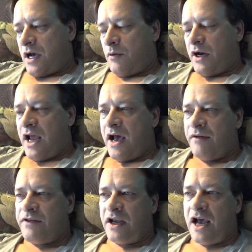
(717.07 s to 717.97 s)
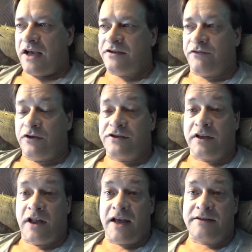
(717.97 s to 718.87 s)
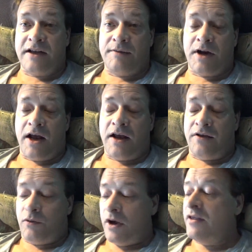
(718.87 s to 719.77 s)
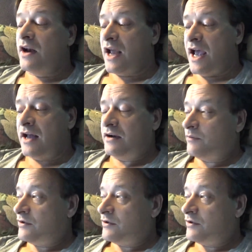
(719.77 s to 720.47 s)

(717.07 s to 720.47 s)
I would have the guy's first and last name, and the way that I had it